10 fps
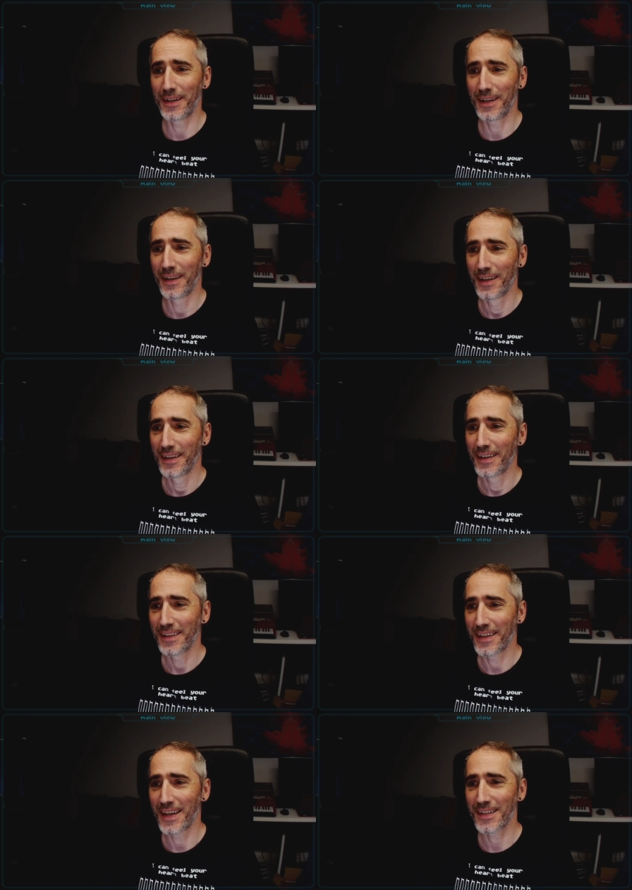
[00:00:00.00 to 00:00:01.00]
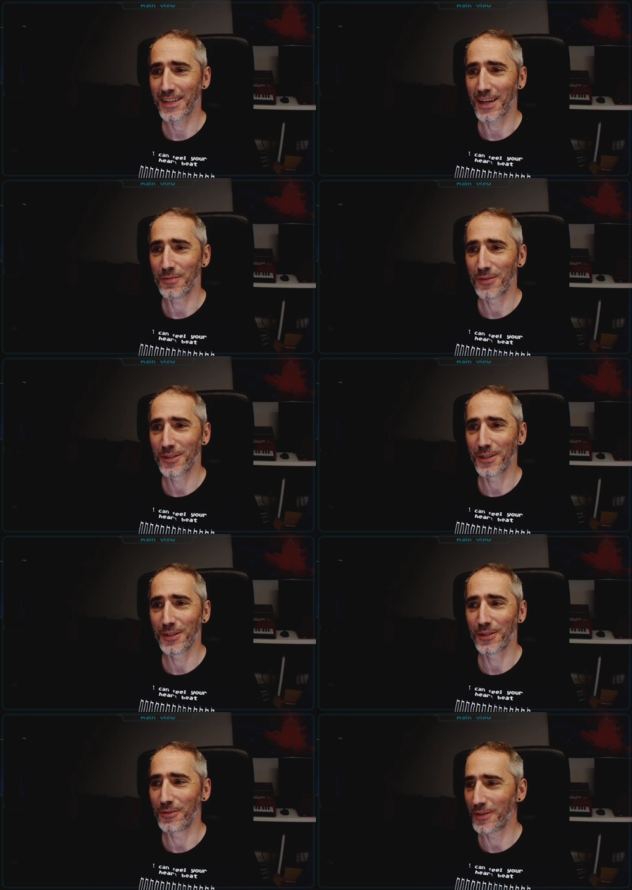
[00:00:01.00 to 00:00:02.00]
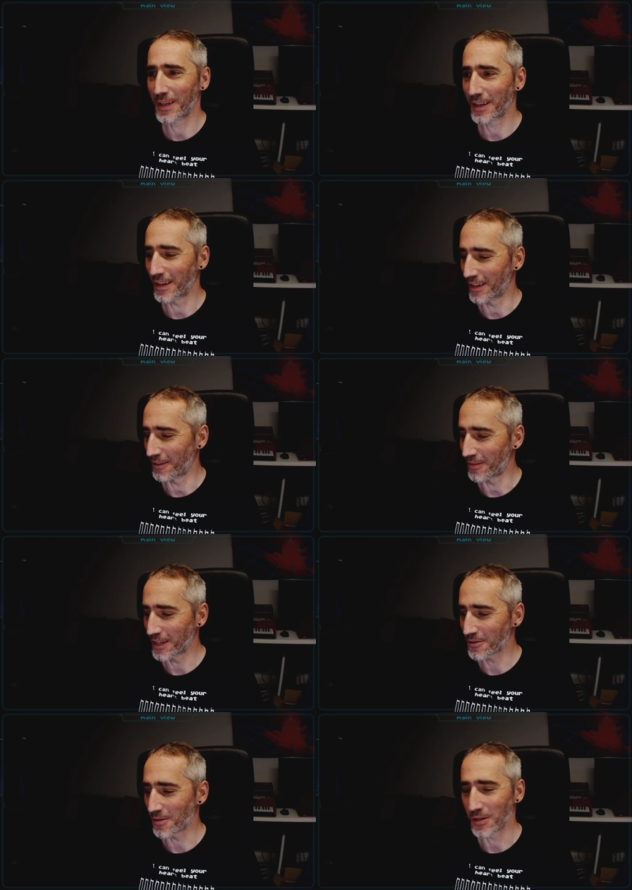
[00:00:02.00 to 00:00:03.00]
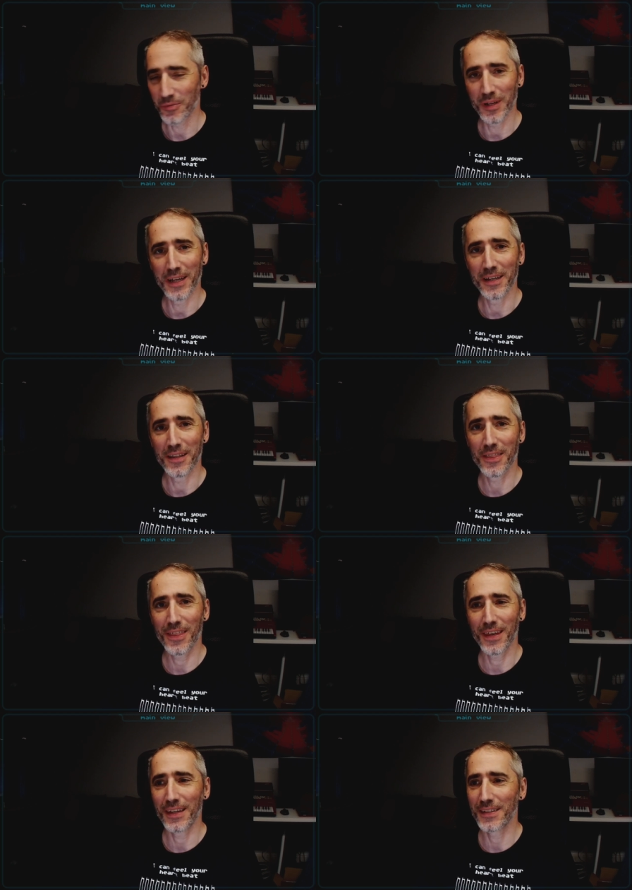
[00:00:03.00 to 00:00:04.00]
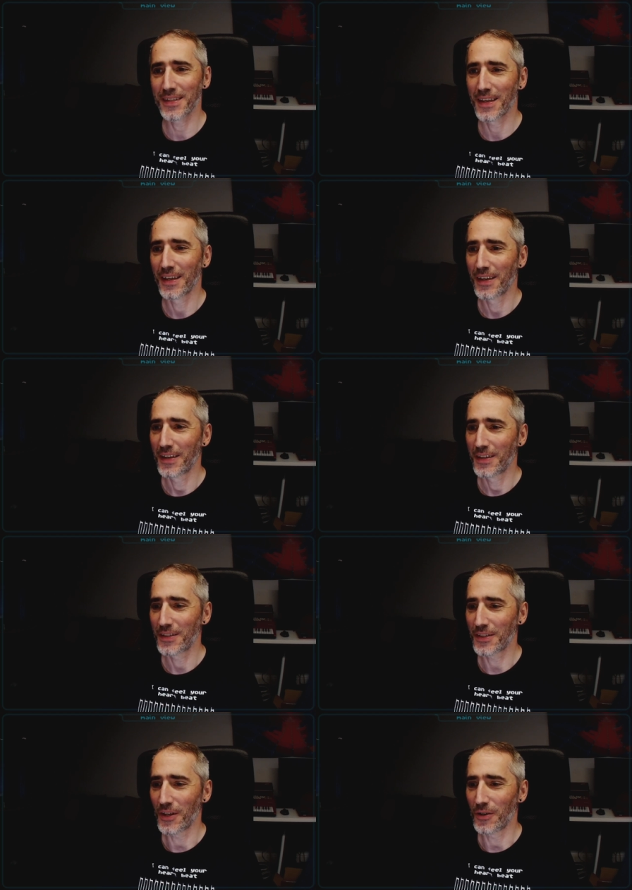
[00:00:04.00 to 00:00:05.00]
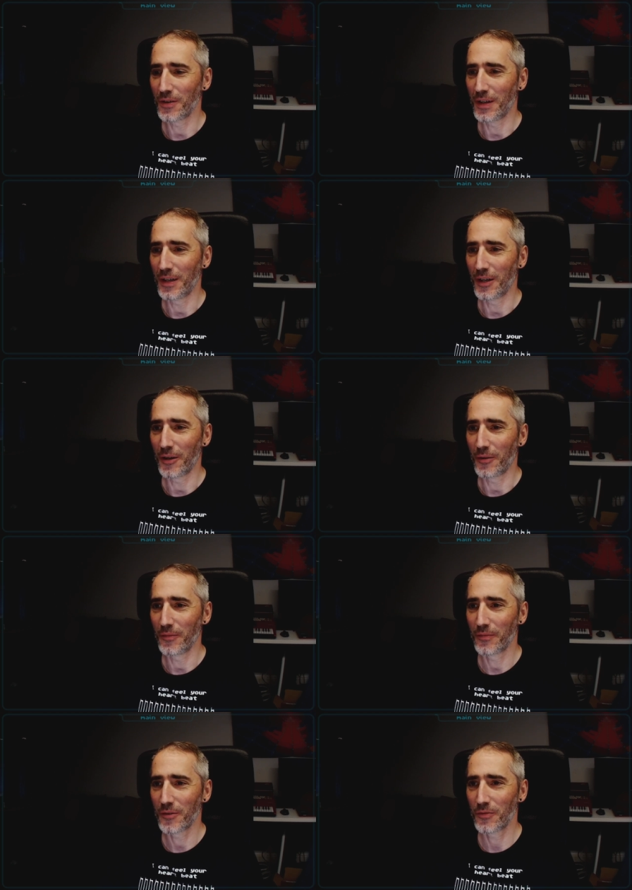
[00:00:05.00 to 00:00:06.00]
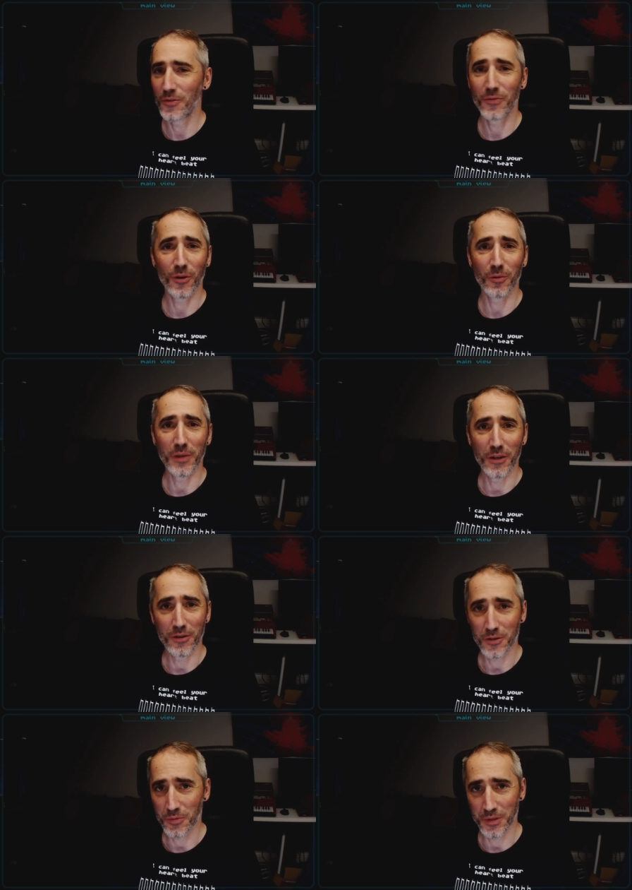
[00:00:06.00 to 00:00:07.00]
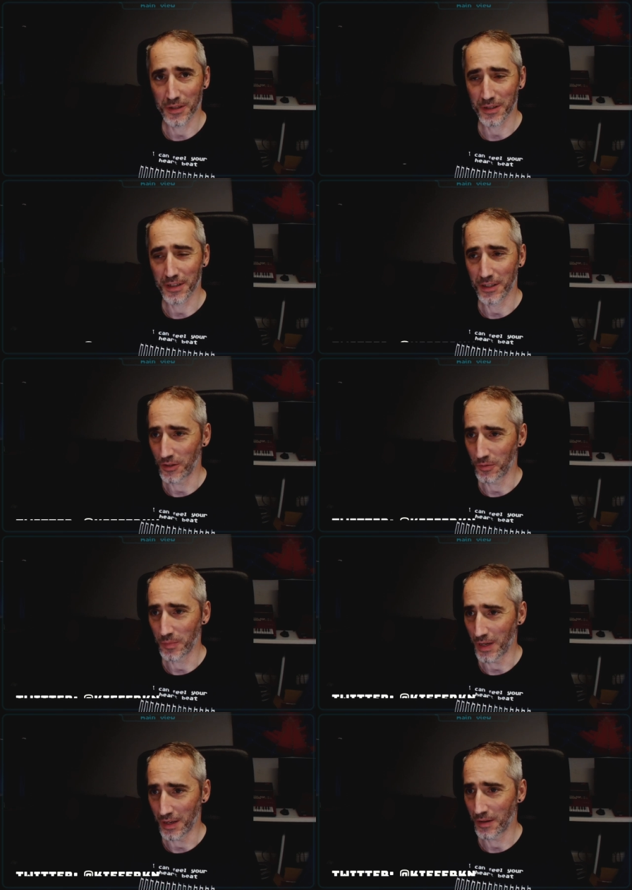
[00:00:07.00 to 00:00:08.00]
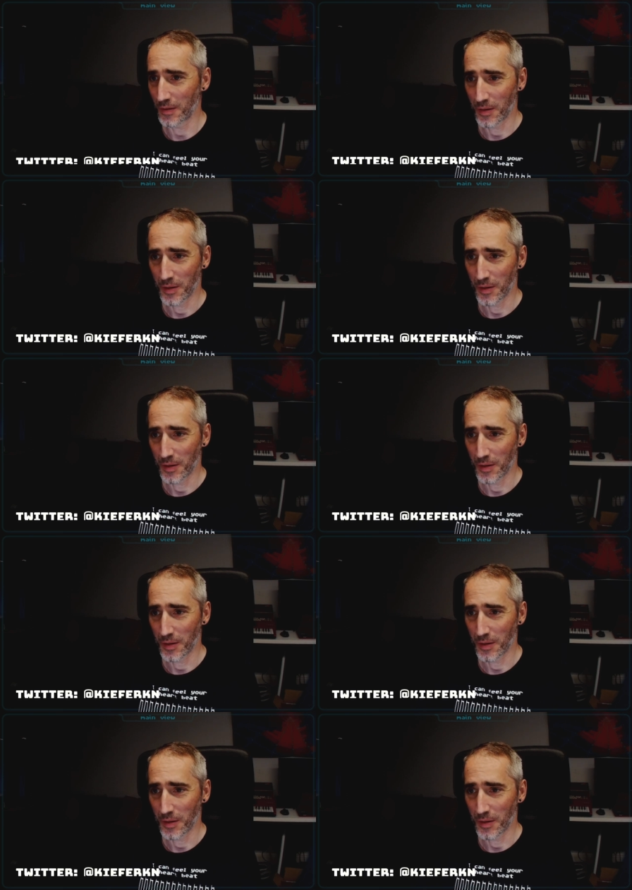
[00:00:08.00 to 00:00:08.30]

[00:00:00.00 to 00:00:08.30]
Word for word: and yes, I'm still doing uh, retro related things. So, um, if you follow me on Twitter, then you may